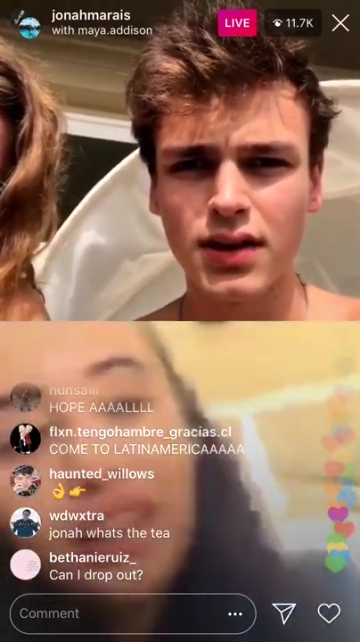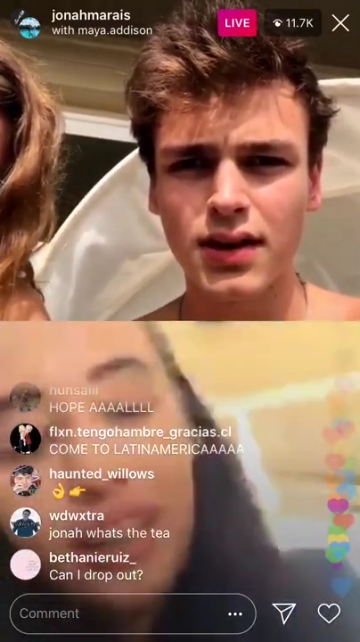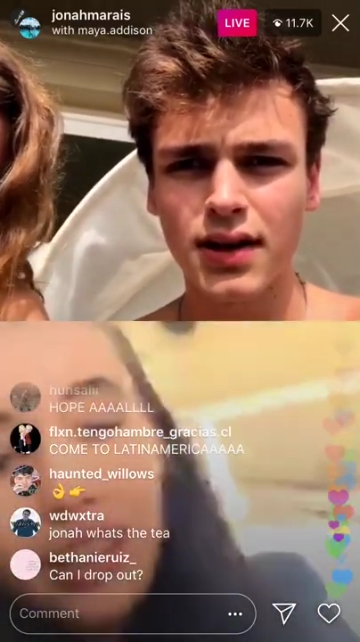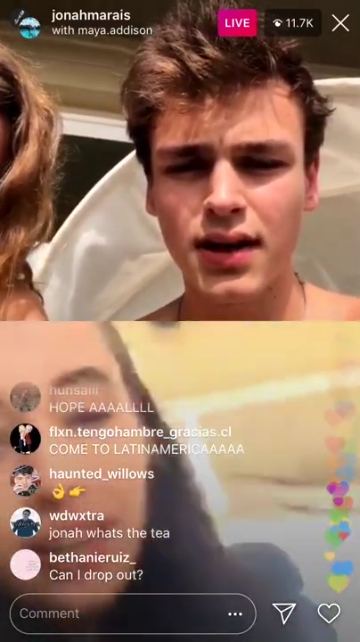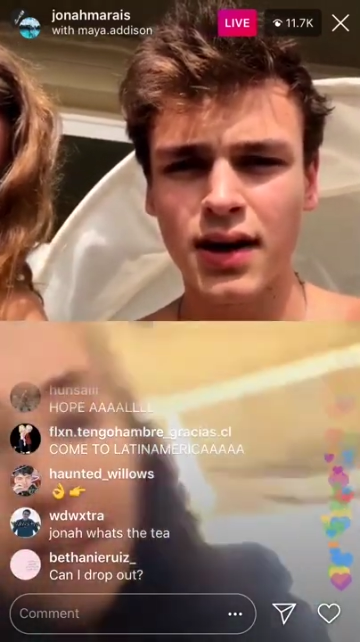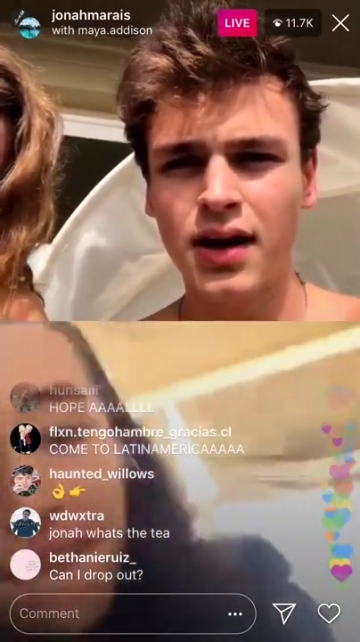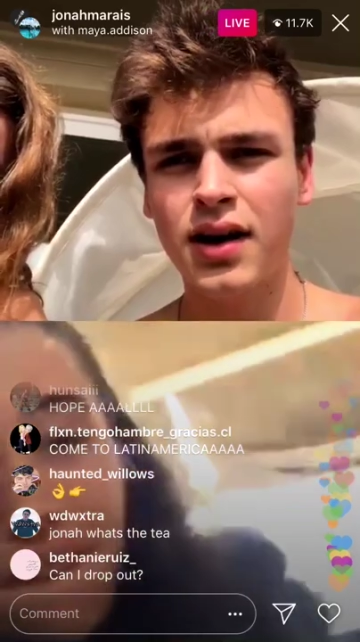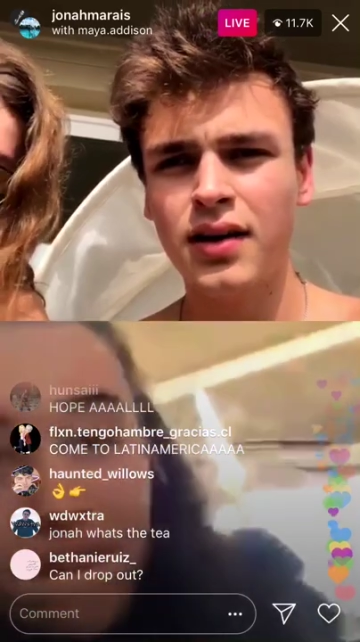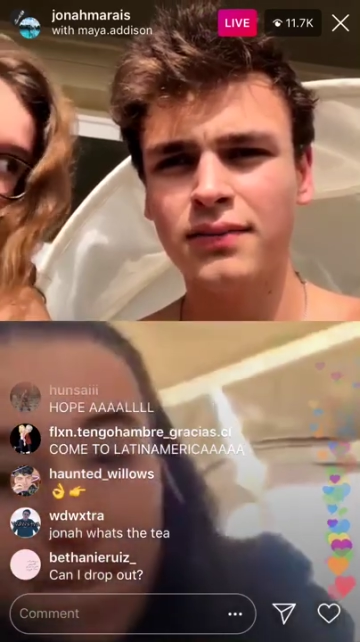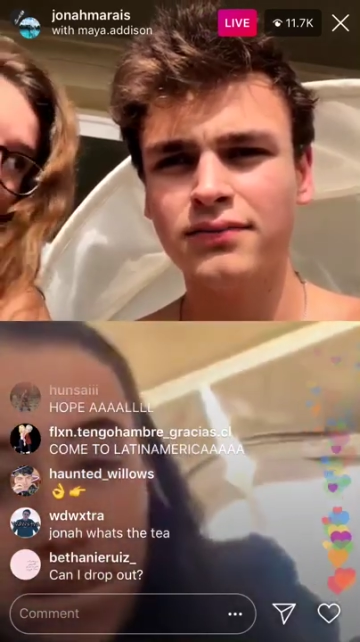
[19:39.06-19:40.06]

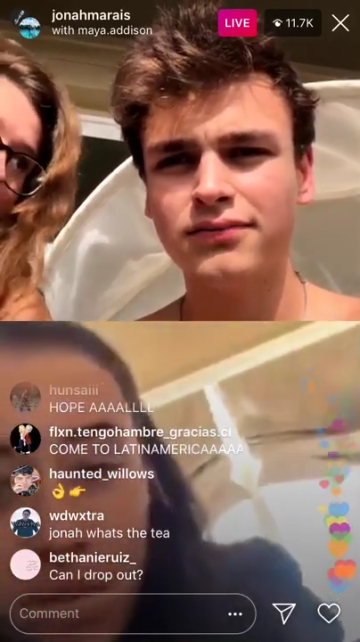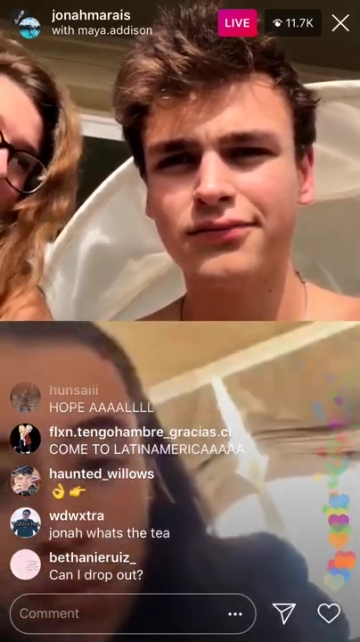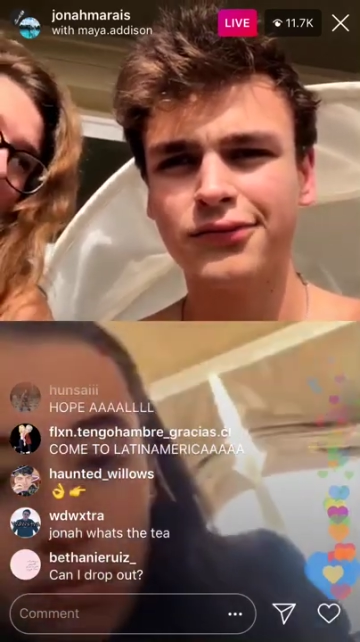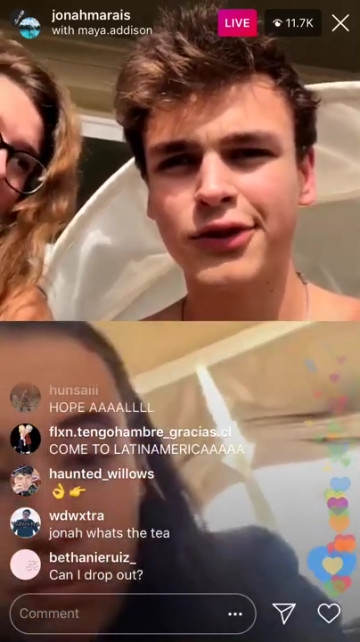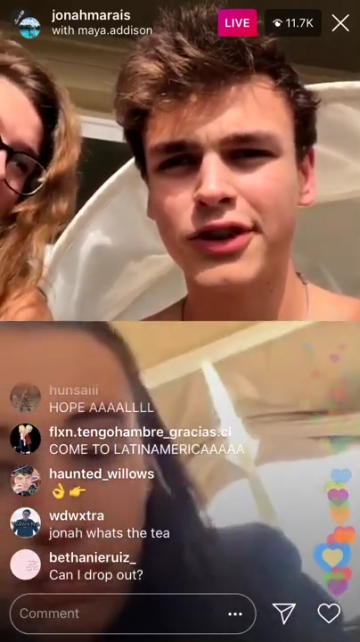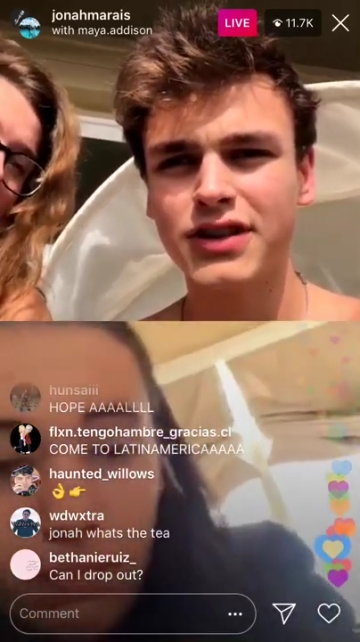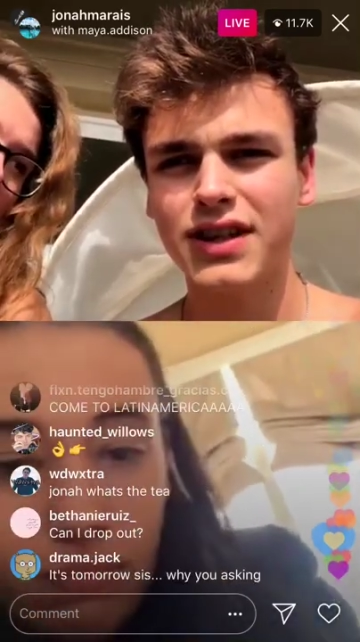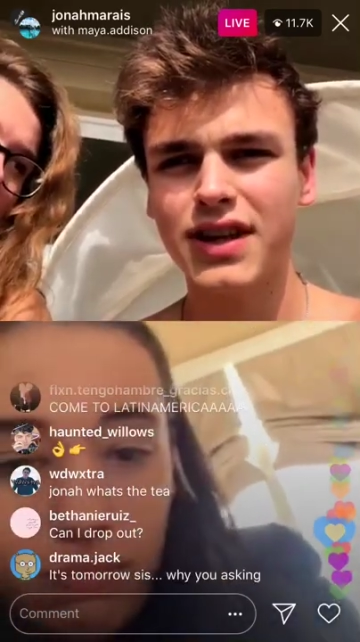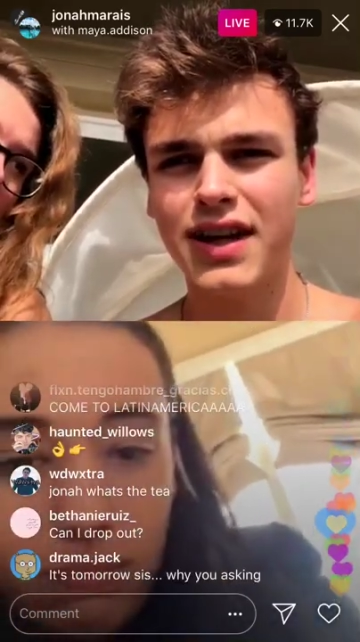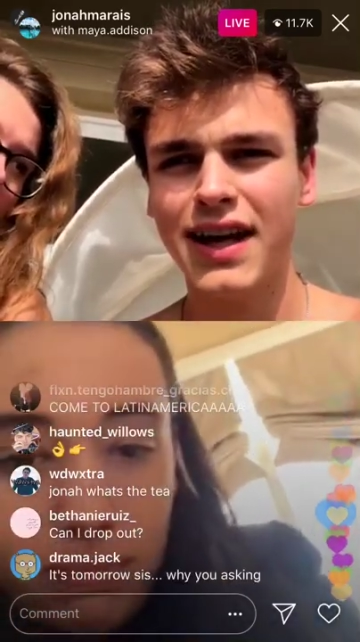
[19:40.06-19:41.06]
We're just
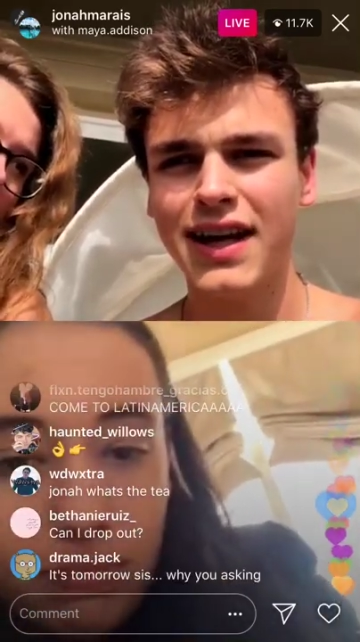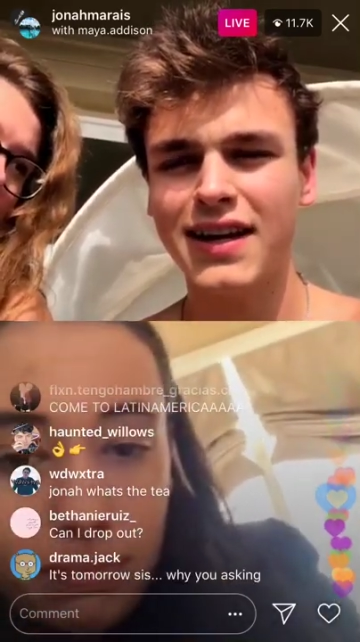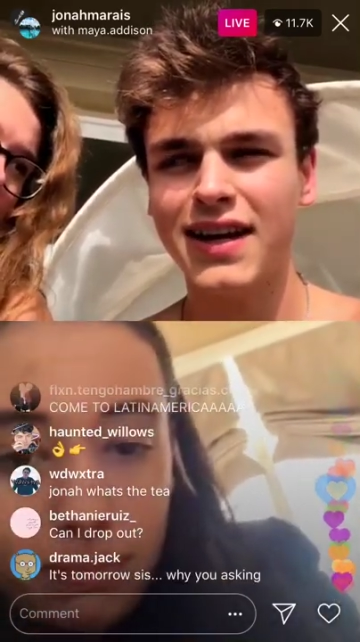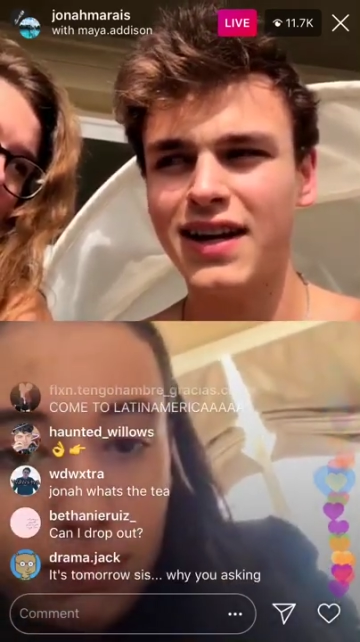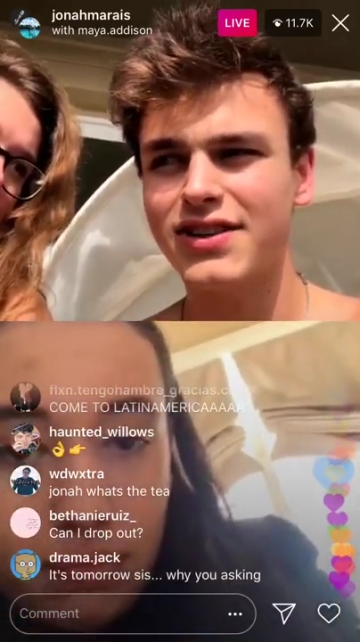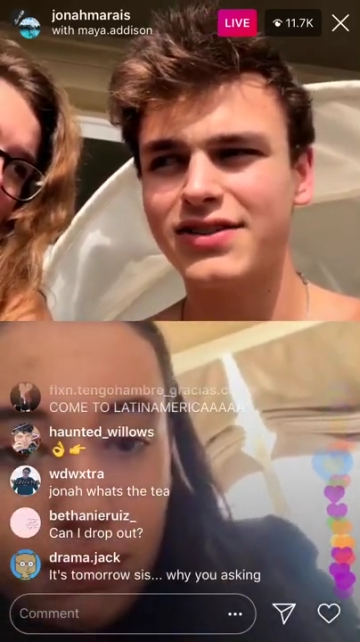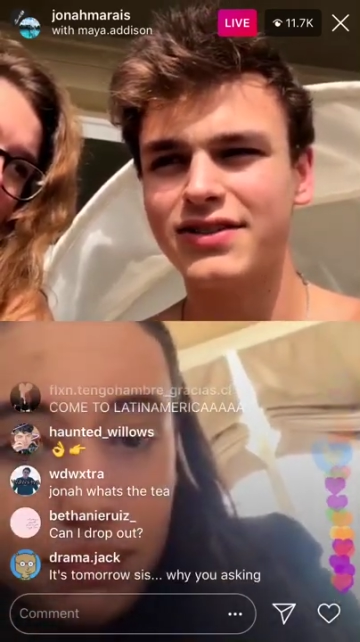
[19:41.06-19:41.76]
kind of hanging out,